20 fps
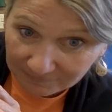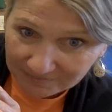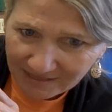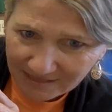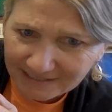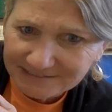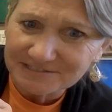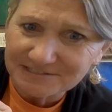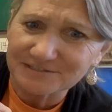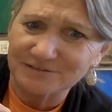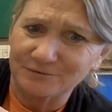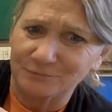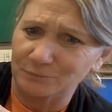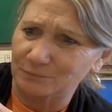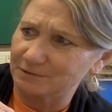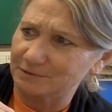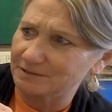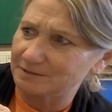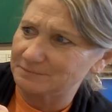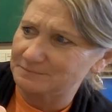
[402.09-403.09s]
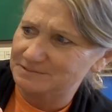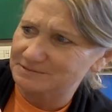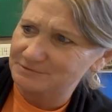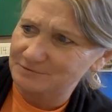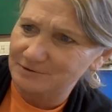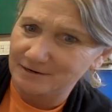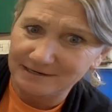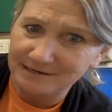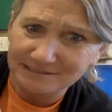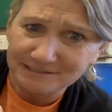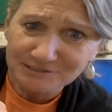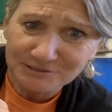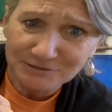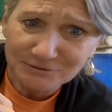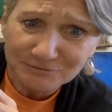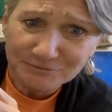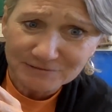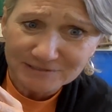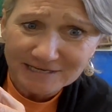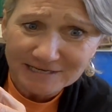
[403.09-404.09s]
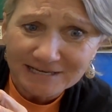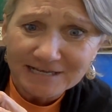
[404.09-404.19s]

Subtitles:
That's the word I was trying to use.